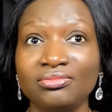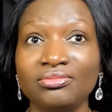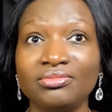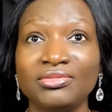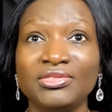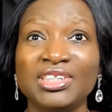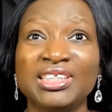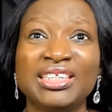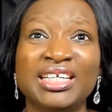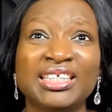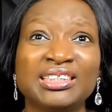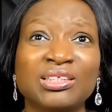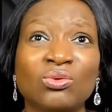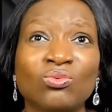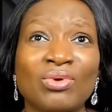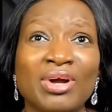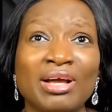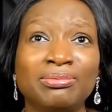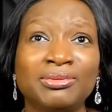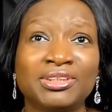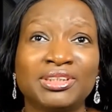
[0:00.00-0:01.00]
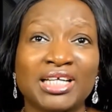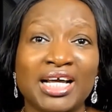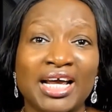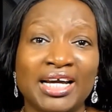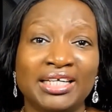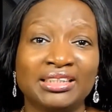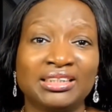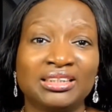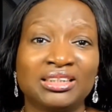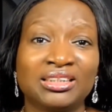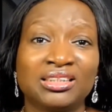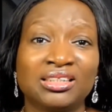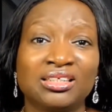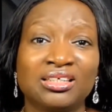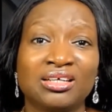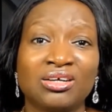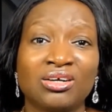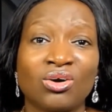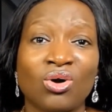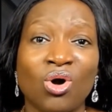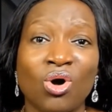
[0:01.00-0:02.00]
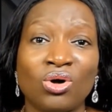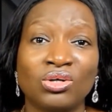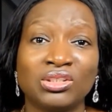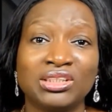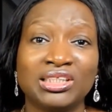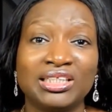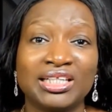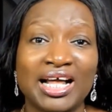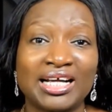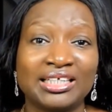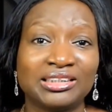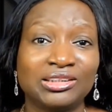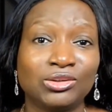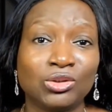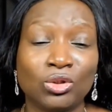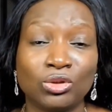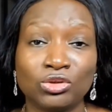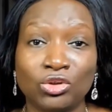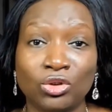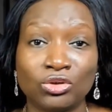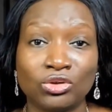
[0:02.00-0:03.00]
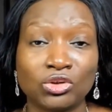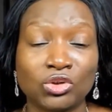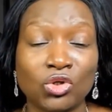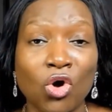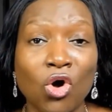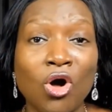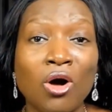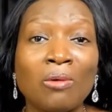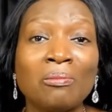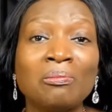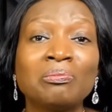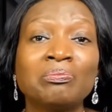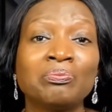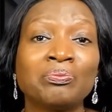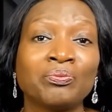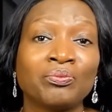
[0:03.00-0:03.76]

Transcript: There's a website called glassdoor.com.